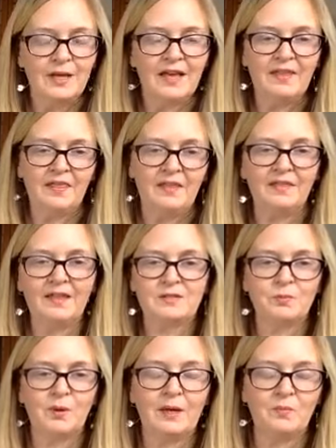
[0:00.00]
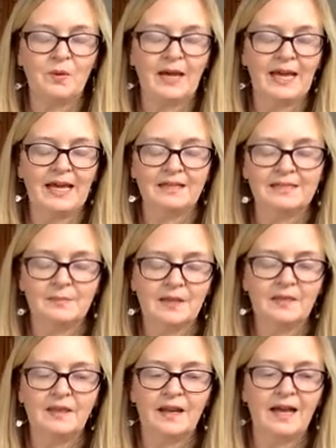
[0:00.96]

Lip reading: And I think that's one way, and something that